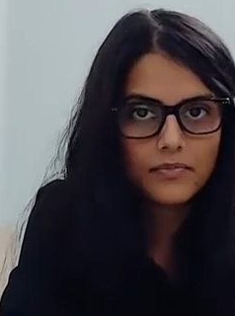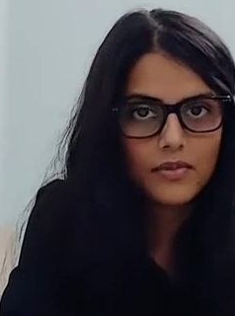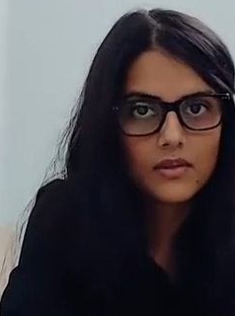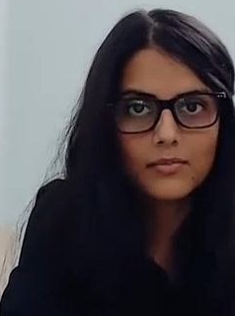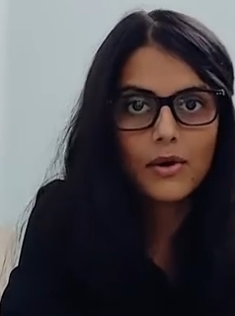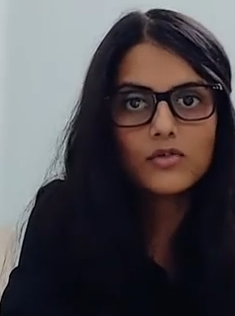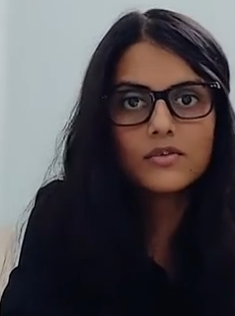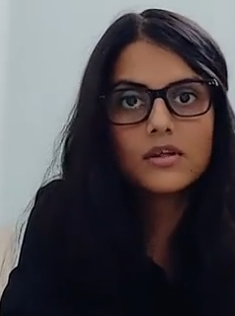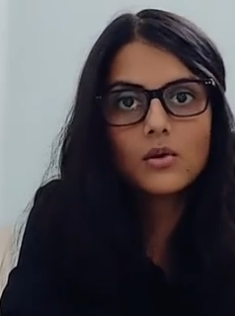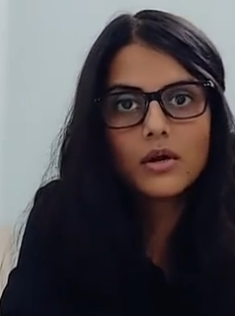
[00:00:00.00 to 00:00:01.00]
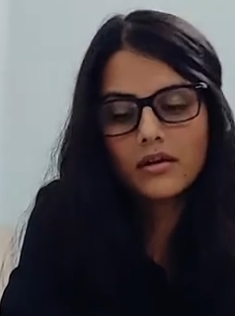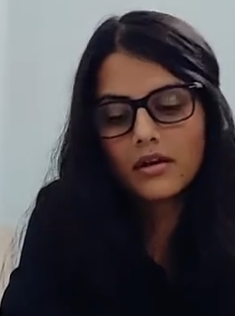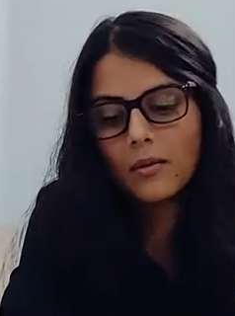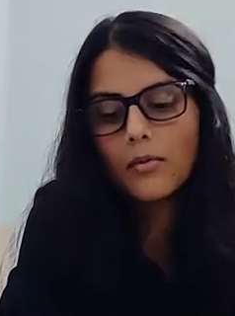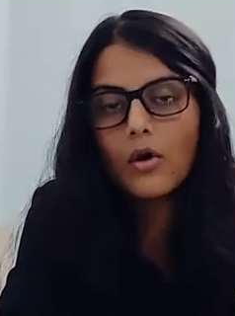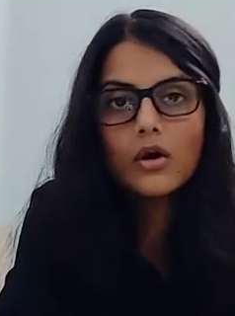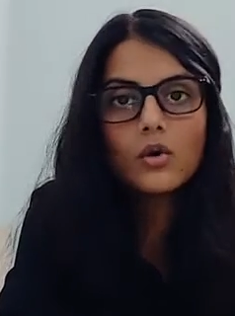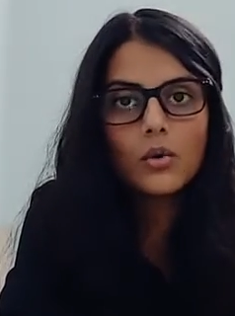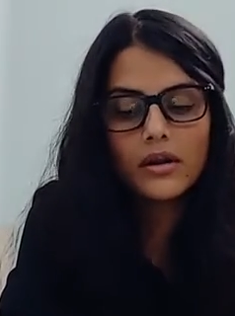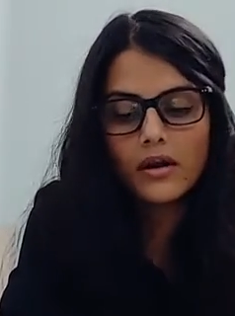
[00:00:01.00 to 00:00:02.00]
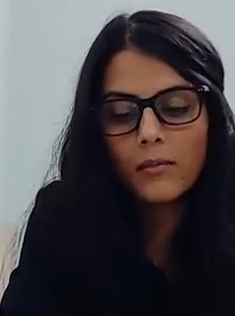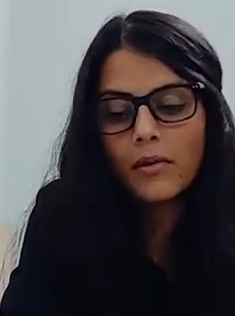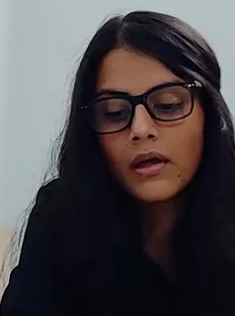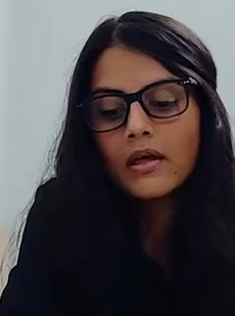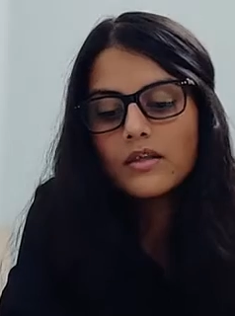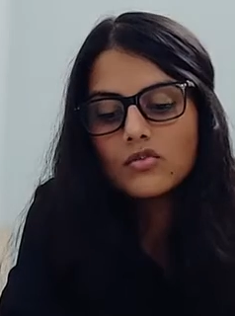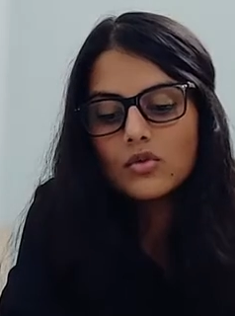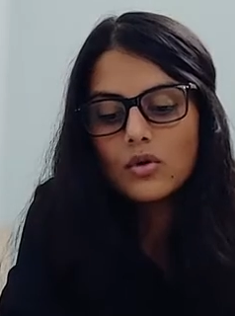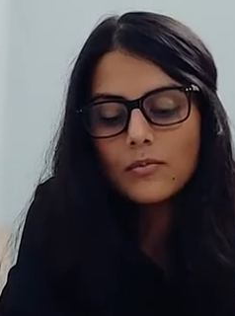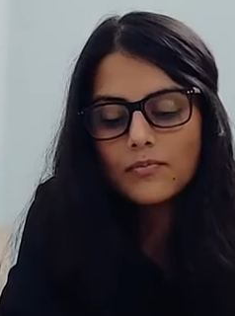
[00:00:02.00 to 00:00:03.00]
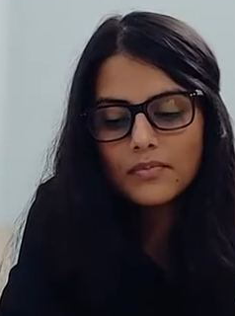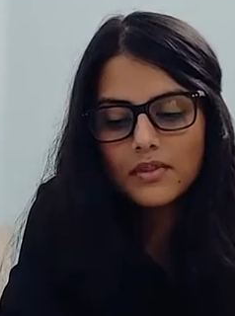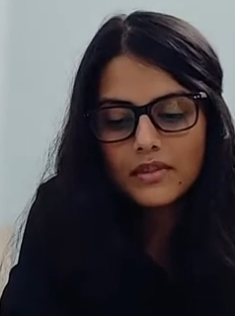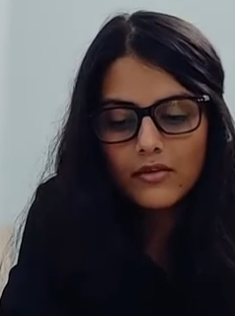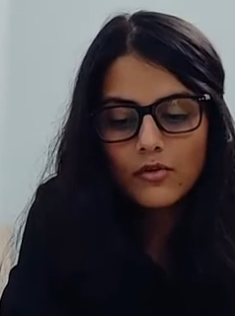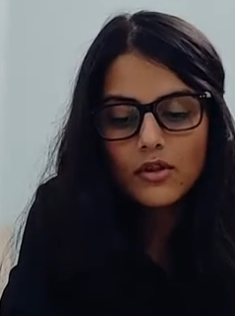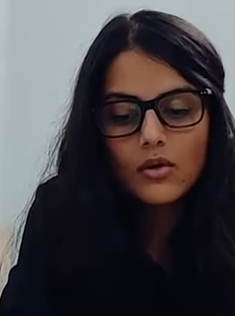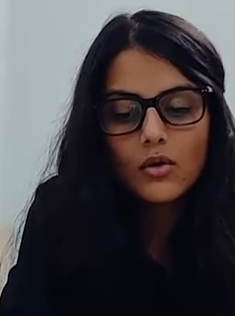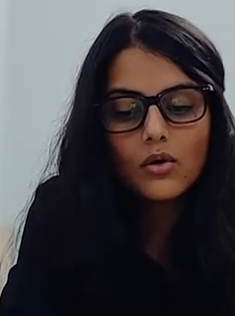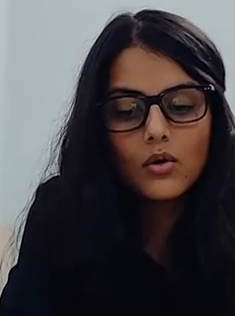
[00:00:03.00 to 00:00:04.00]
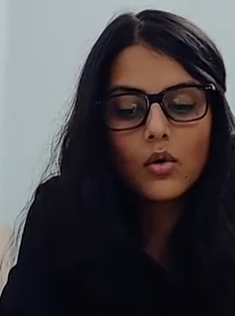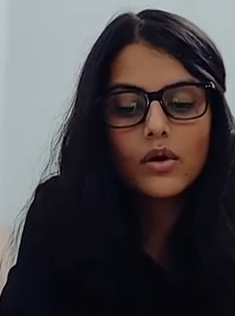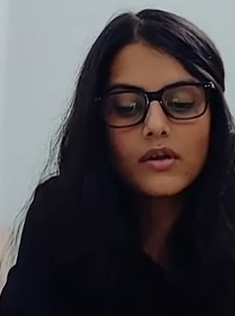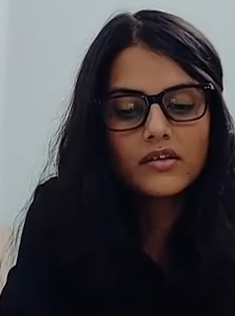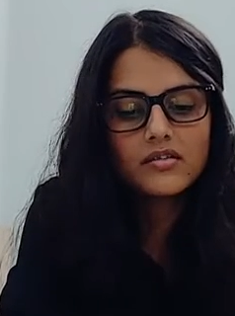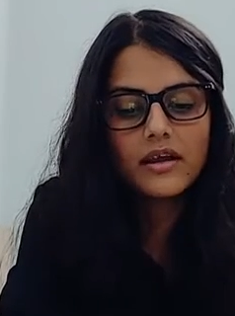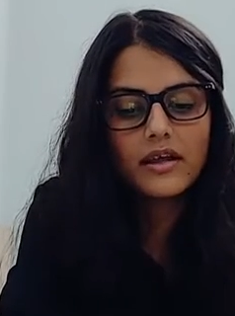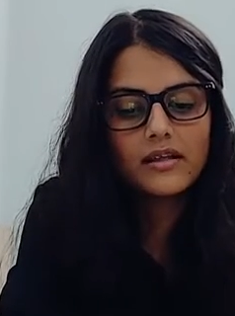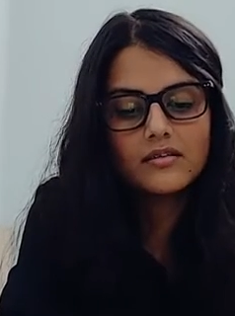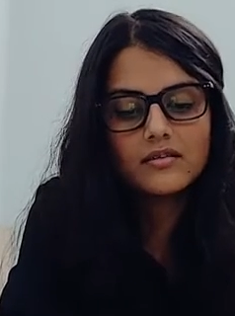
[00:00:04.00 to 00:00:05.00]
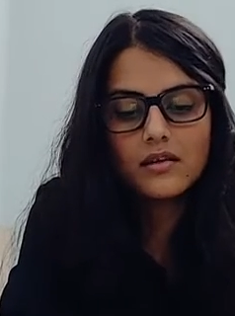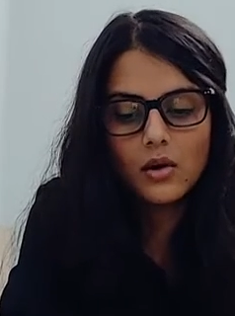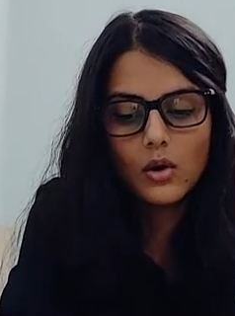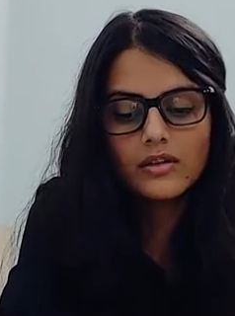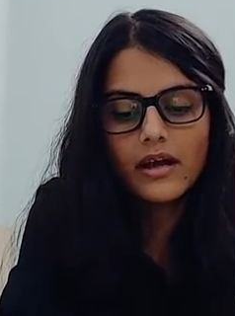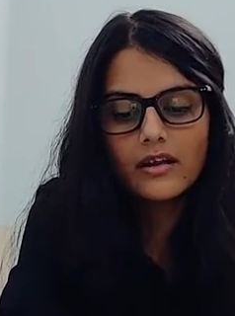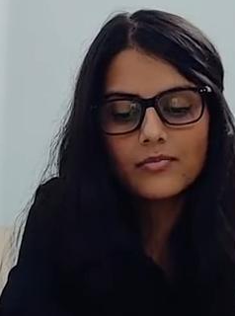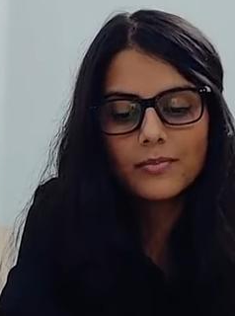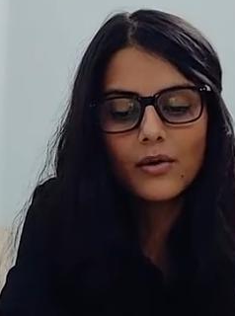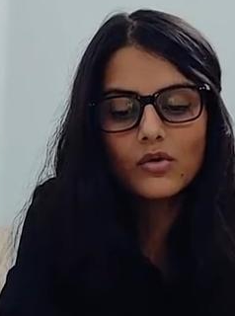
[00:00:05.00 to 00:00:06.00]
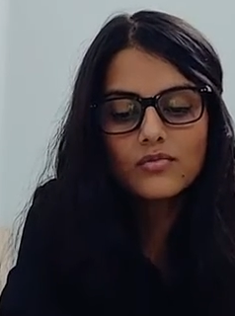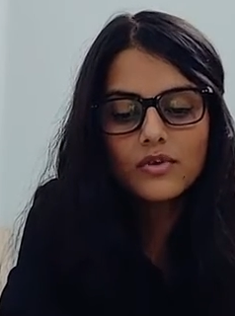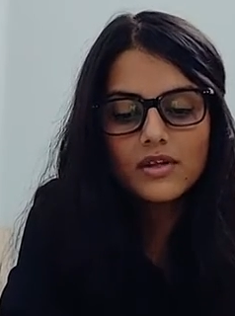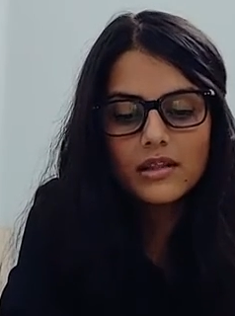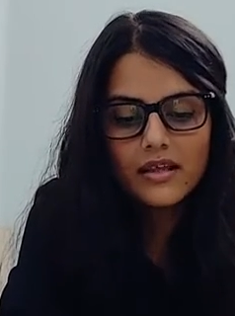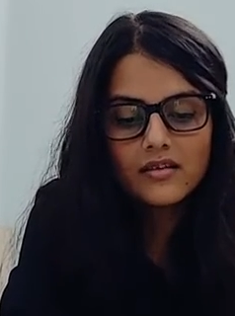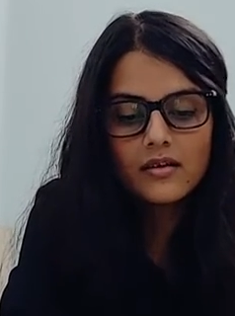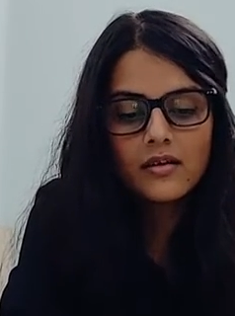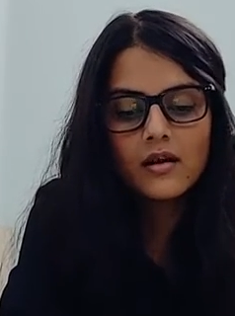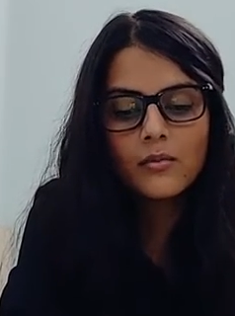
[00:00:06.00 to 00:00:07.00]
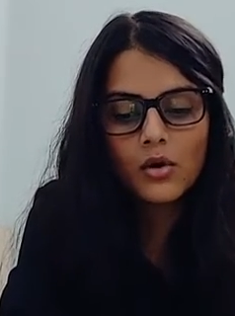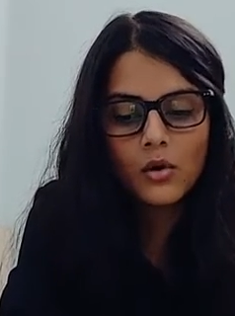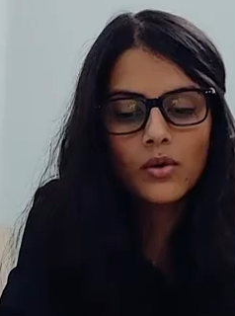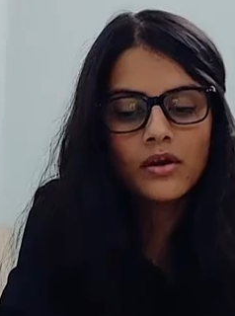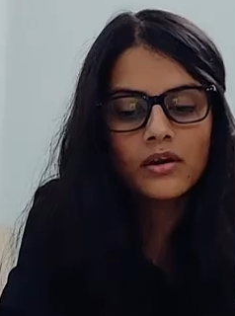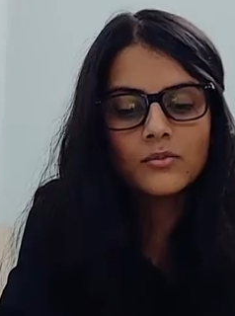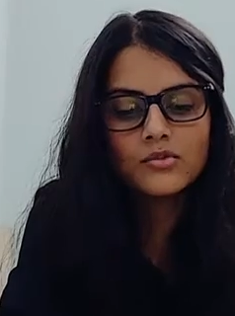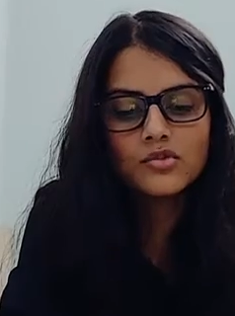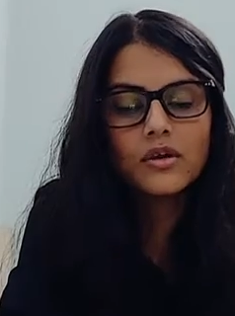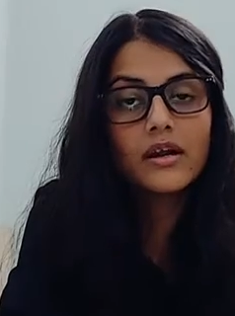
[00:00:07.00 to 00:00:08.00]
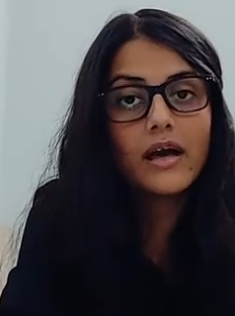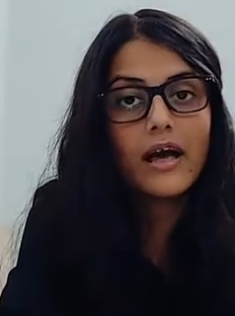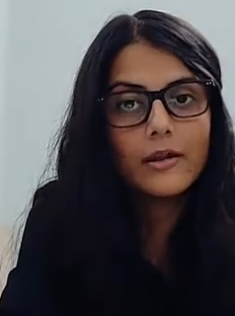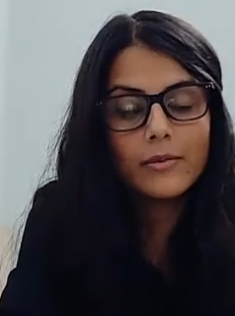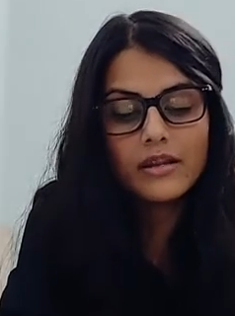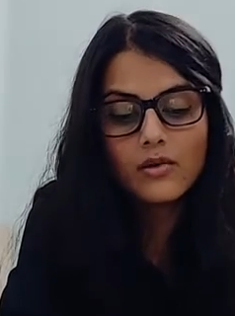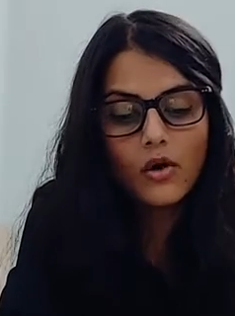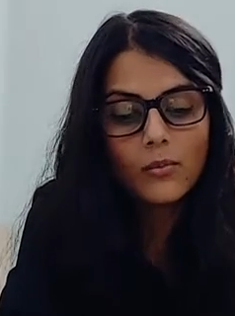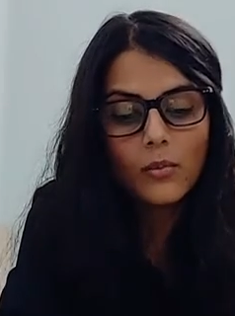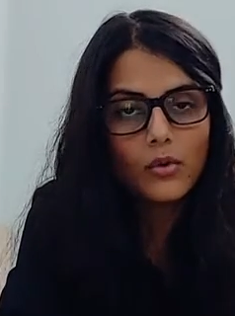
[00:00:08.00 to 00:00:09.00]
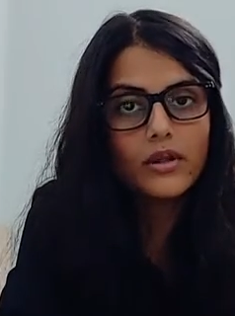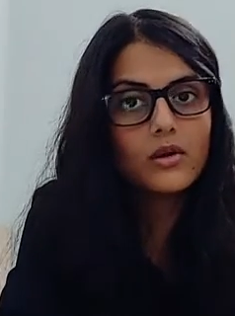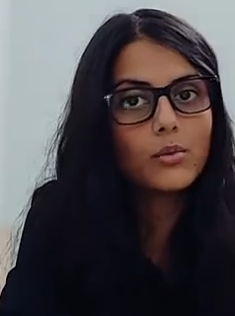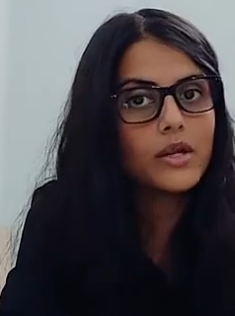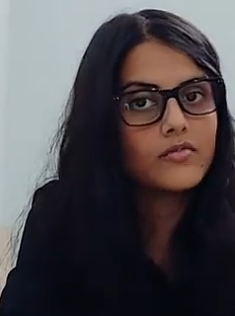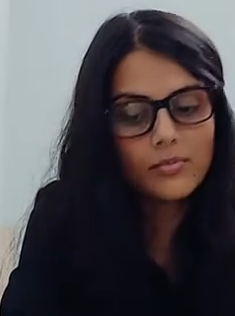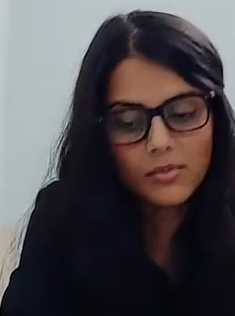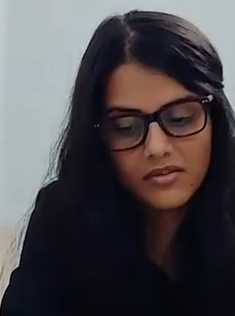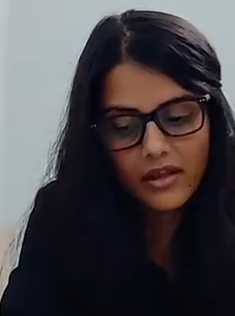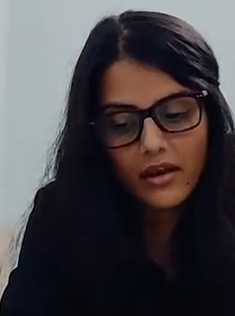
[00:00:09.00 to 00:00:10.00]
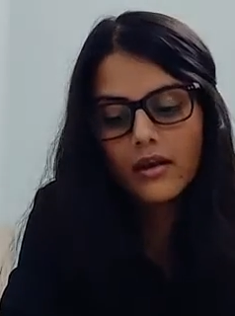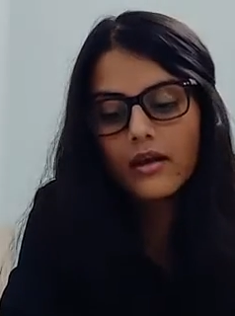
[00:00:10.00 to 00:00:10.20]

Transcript: spouse with the lower income or no income. So therefore the court crystallized the law that spouse with less income or no income should get alimony not more than twenty-five percent.